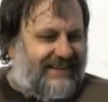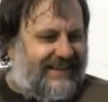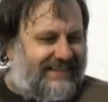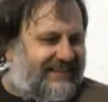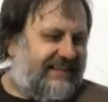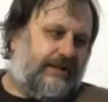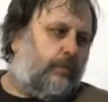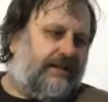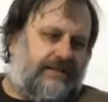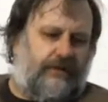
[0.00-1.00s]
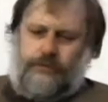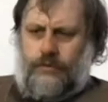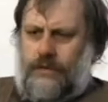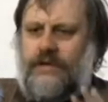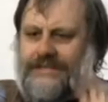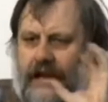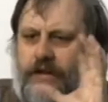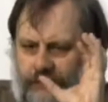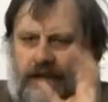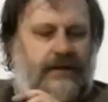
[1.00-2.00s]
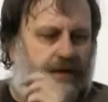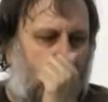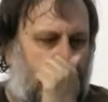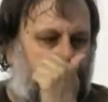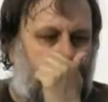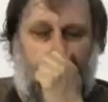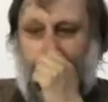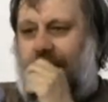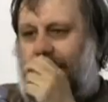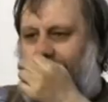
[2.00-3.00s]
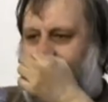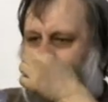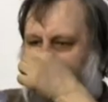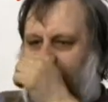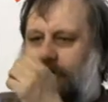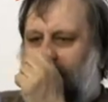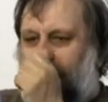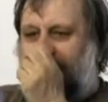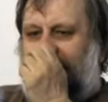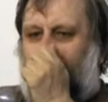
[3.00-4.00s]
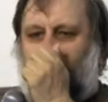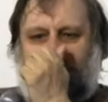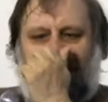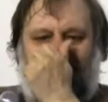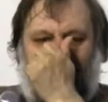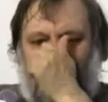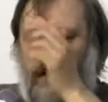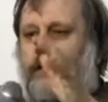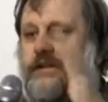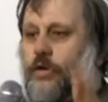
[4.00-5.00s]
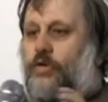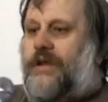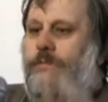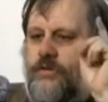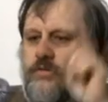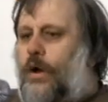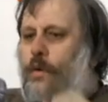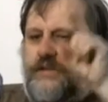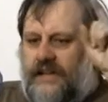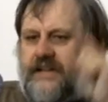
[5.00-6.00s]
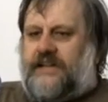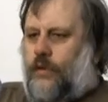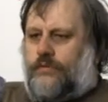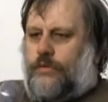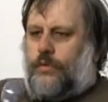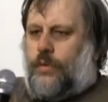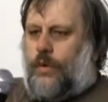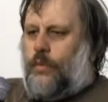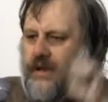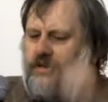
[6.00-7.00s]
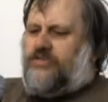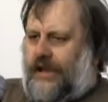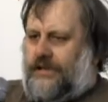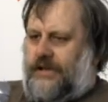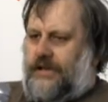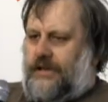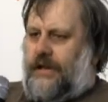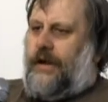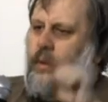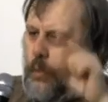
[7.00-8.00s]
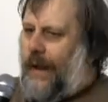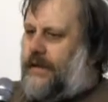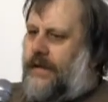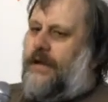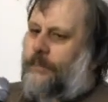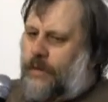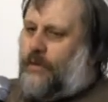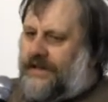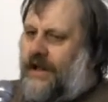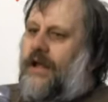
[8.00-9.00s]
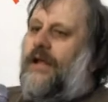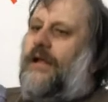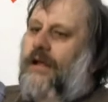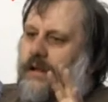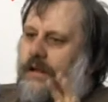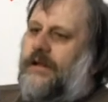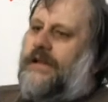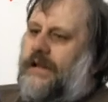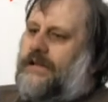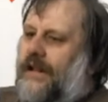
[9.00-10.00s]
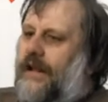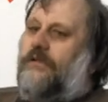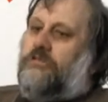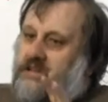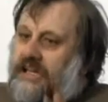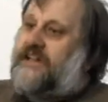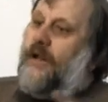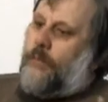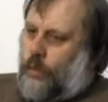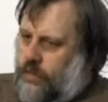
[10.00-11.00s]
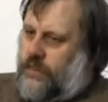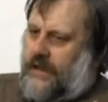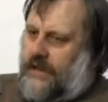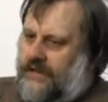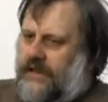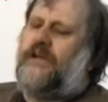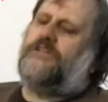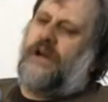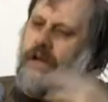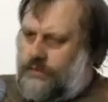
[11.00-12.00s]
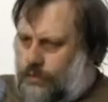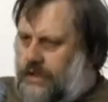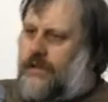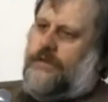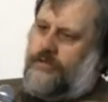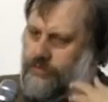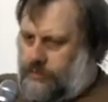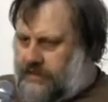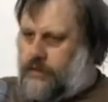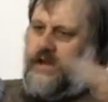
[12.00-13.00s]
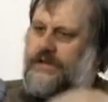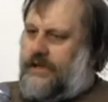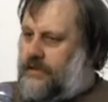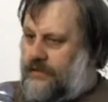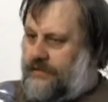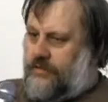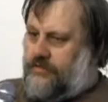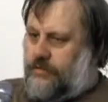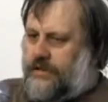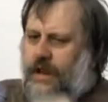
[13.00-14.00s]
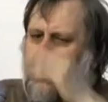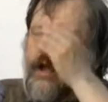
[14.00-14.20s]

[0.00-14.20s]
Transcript: And it's wonderful, terrifyingly wonderful, their answer. You know what they told him? They told him, no, this is not true. We reject Hitler. Why? Because Hitler did some good things, like trying to kill the Jews, to get rid of the Jews.